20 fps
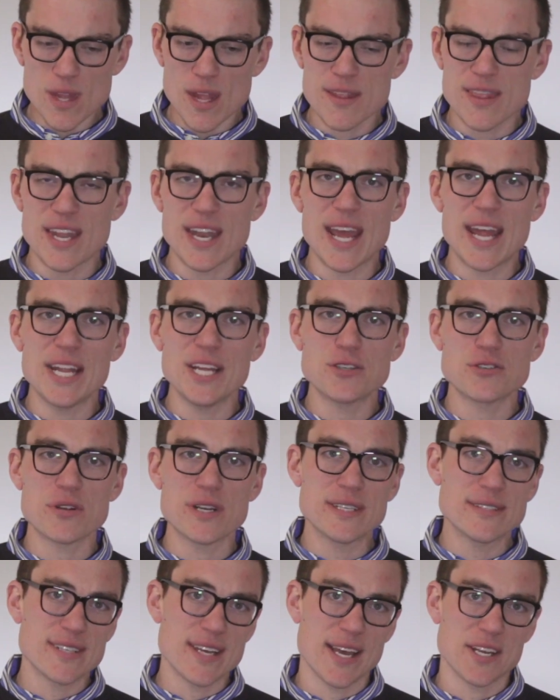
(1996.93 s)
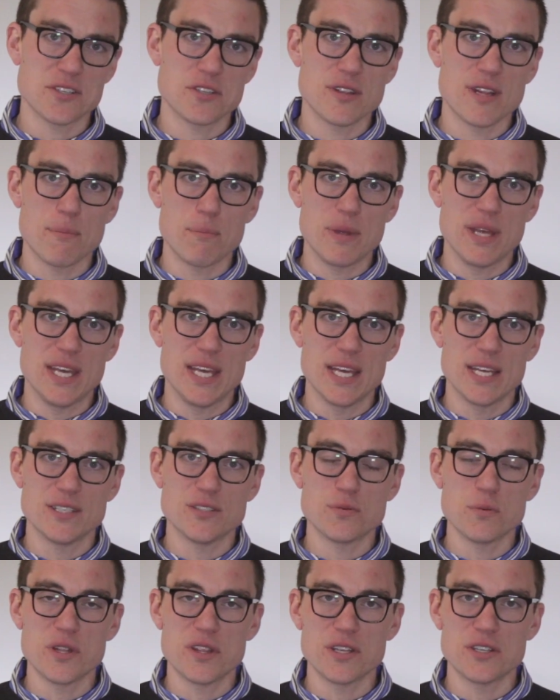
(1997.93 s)
that any transaction that
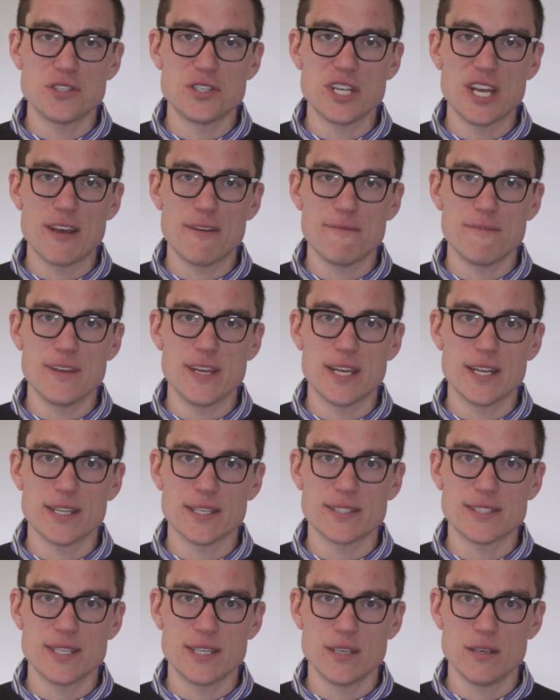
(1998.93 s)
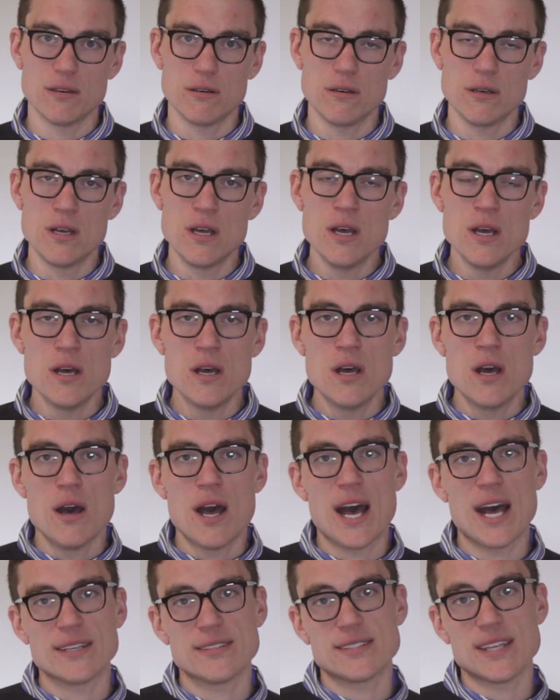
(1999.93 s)
begins with a GFE and a TIL
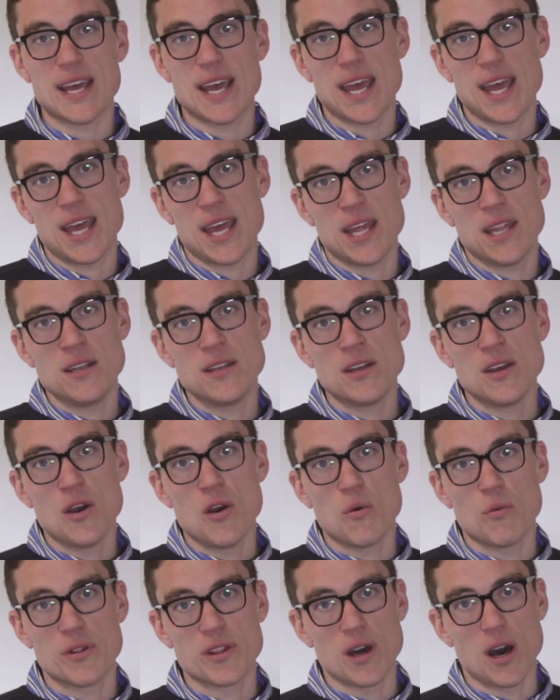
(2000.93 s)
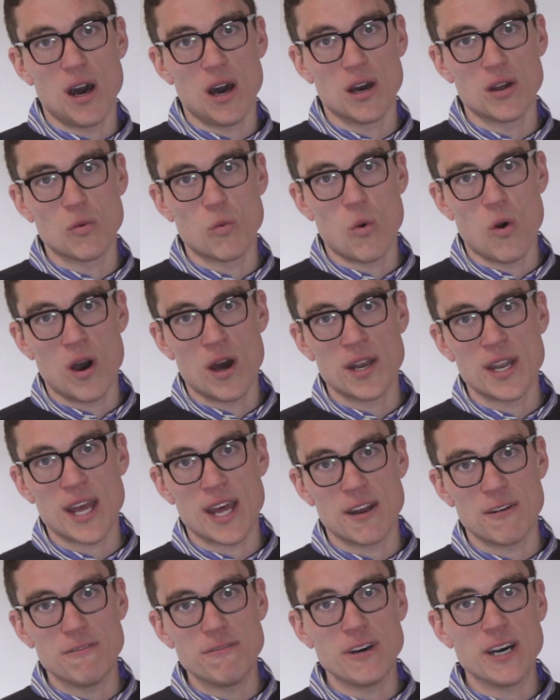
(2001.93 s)
has to end with a HUD-1
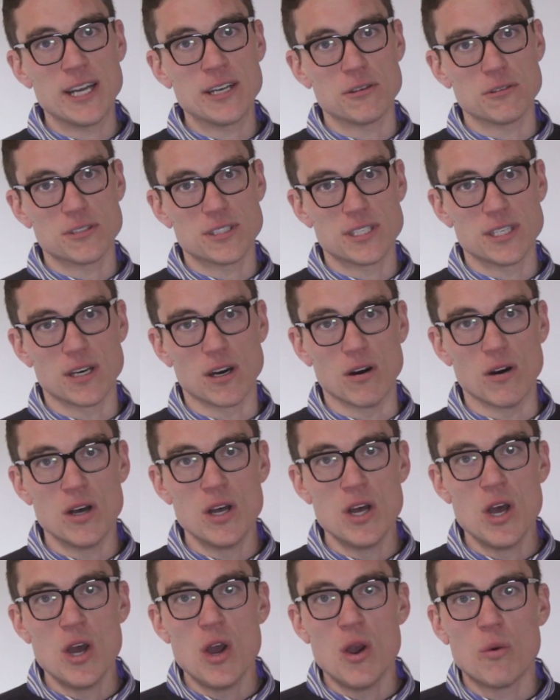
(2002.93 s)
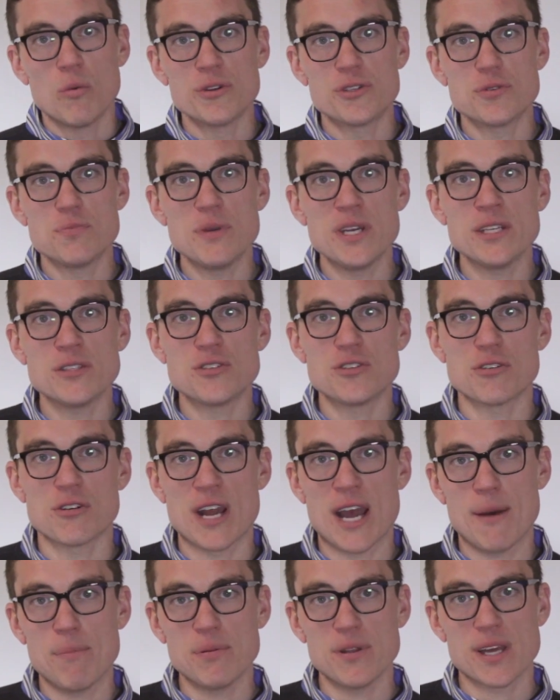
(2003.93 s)
and a final TIL, which means your
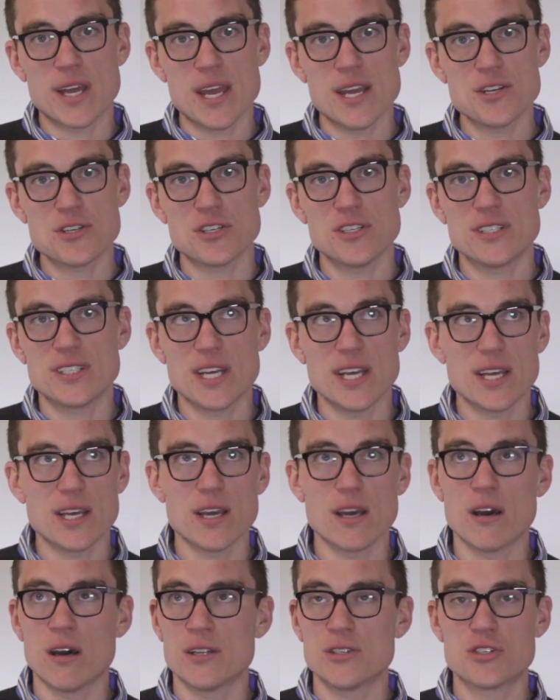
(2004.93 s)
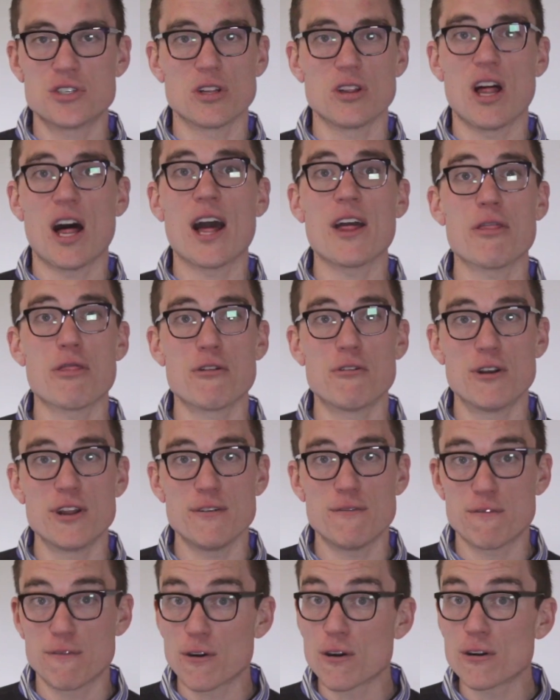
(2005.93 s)
application taking on July
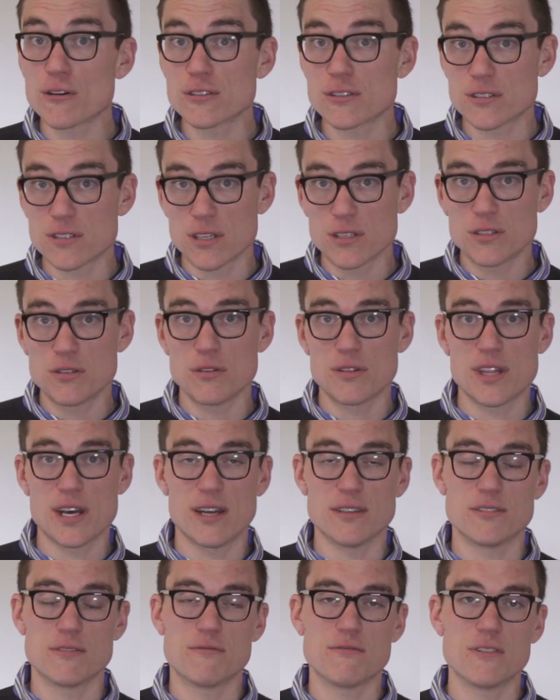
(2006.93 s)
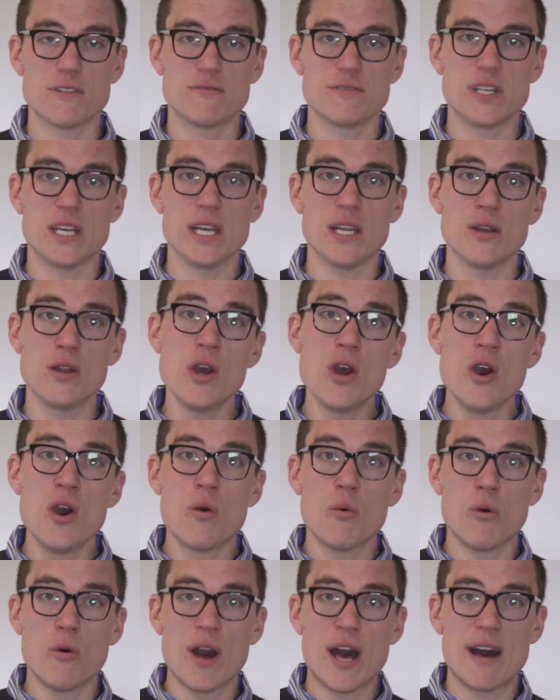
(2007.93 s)
31st, 2015,
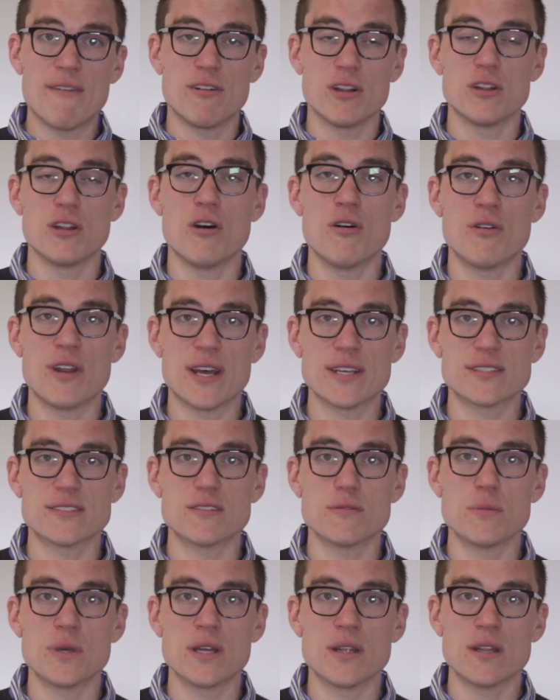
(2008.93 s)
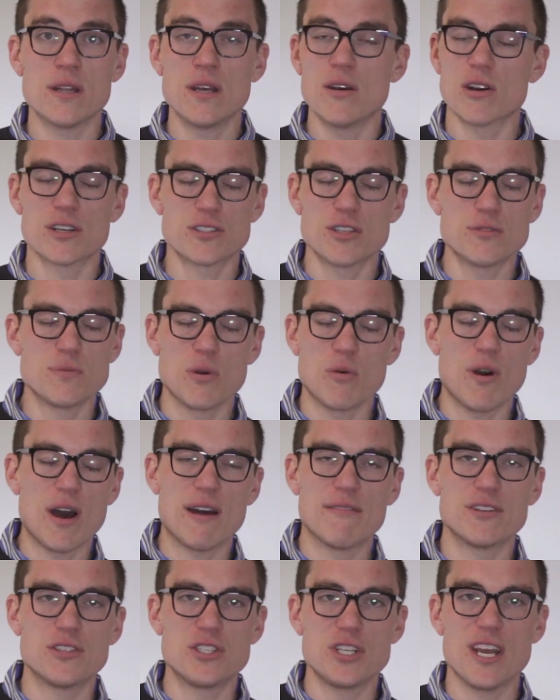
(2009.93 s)
will have a loan estimate, will
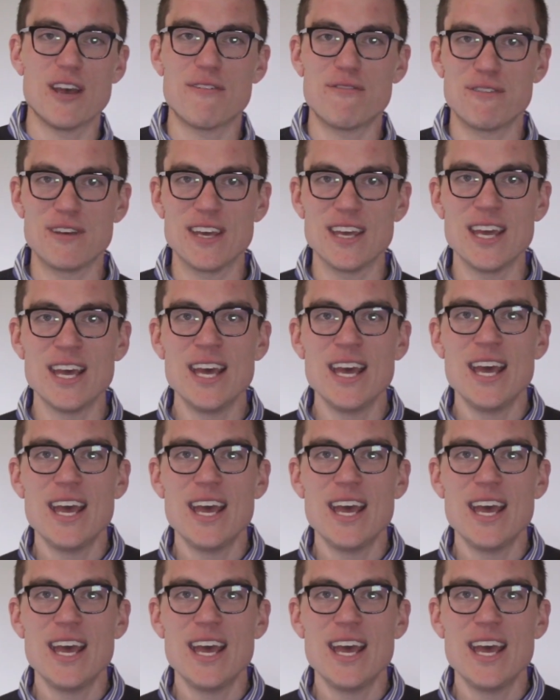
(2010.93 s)
have a GFE